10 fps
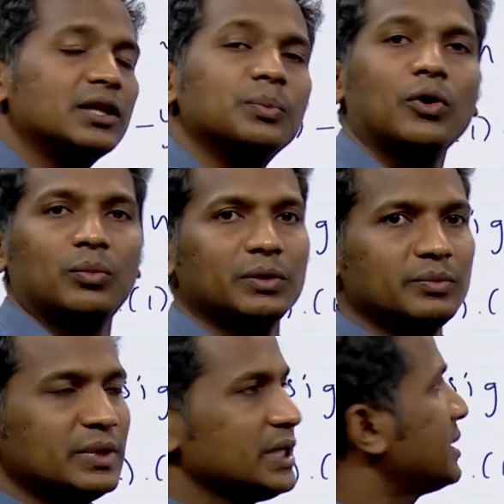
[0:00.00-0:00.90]
the problem.
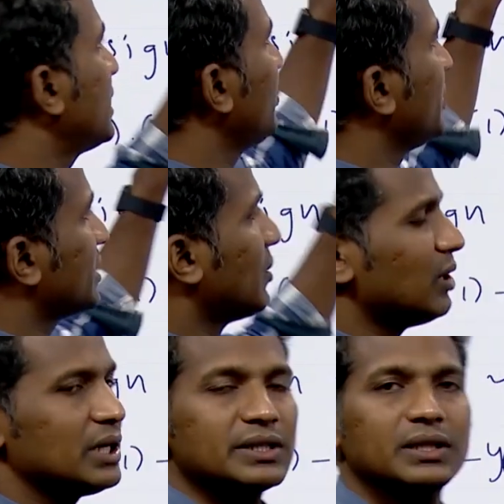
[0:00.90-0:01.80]
This step is
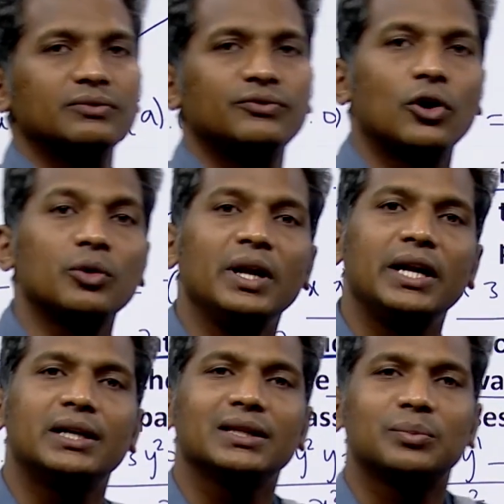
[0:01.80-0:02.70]
called as the formulating